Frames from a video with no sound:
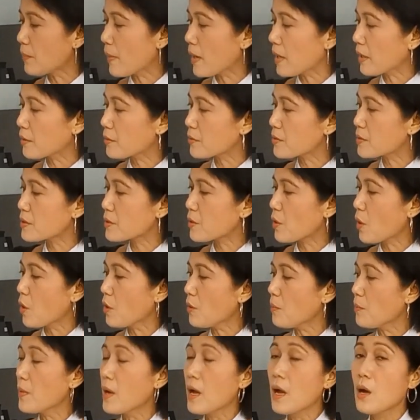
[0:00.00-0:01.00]

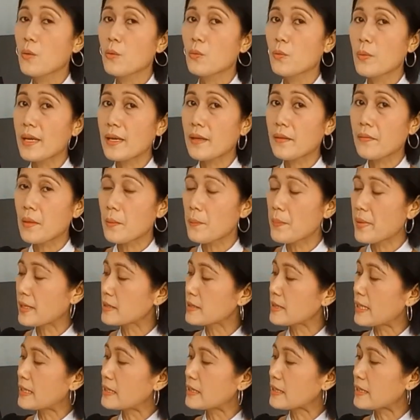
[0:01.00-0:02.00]
microscope with a
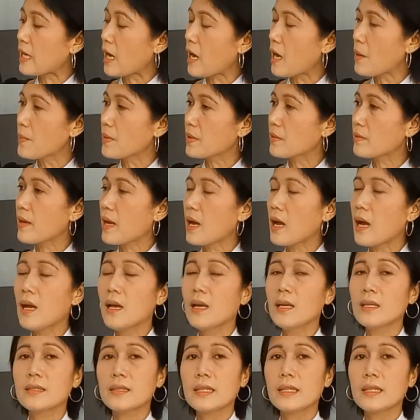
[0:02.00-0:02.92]
built-in camera